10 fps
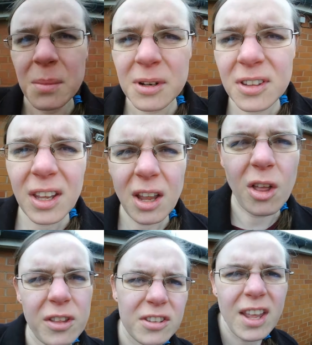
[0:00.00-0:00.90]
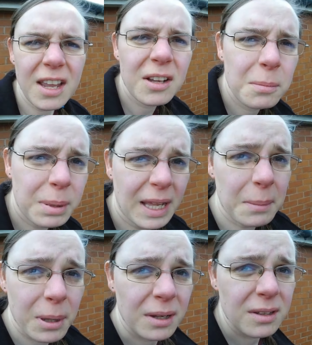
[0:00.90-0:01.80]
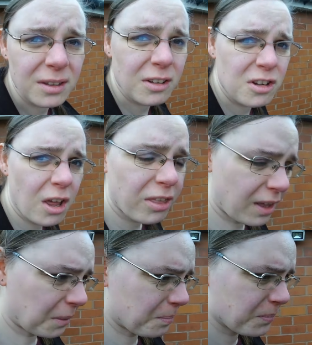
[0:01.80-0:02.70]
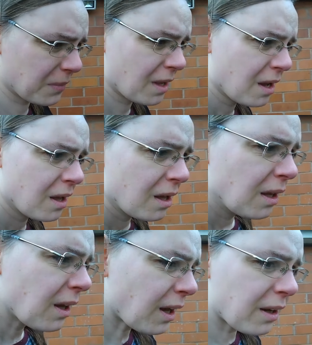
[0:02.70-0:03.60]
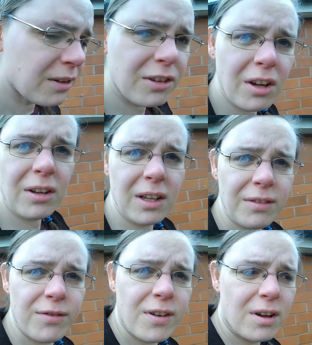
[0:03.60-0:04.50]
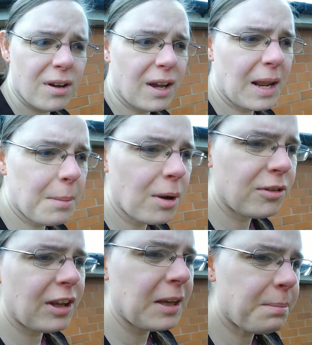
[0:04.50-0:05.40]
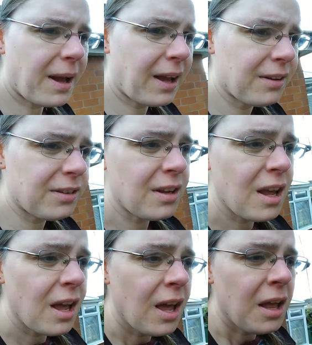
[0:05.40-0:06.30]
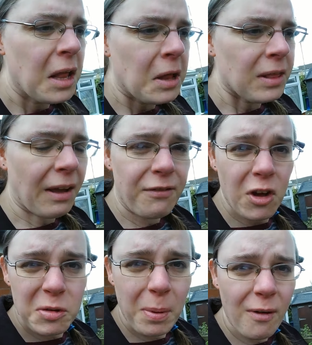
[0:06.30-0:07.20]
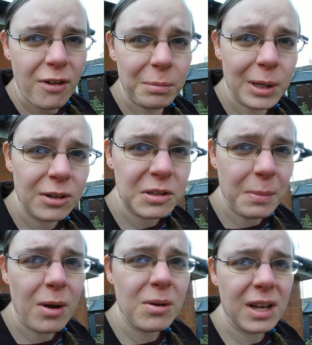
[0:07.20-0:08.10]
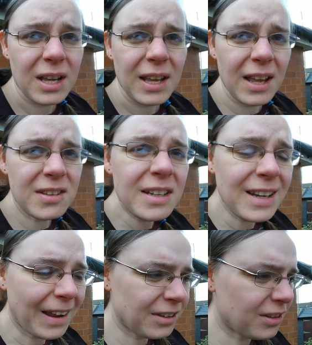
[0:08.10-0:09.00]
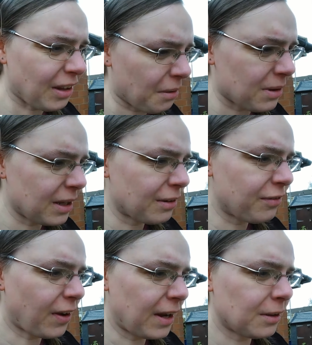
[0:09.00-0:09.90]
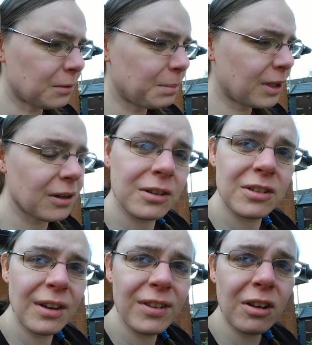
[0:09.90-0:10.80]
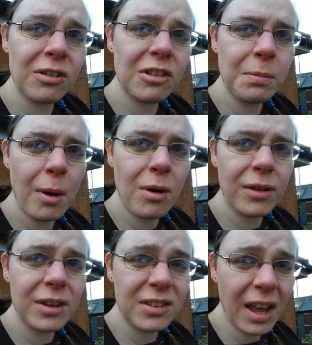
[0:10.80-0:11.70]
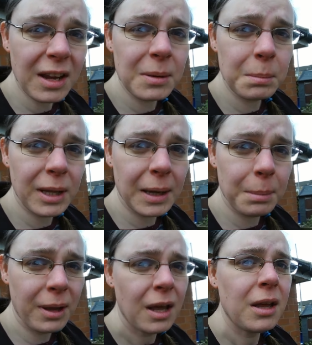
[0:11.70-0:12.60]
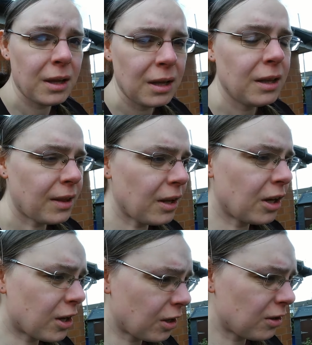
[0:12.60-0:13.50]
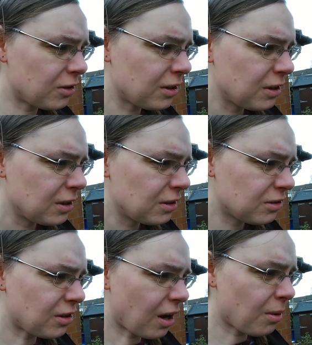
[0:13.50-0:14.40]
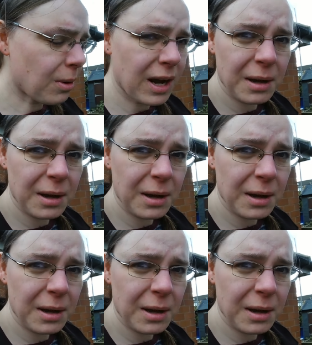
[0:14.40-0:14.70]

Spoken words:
When you see on the second blip, there's nothing, and certainly for an MOT pass, that first puff of blue smoke isn't necessarily a fail, because if it doesn't smoke on the second blip, then you're good. So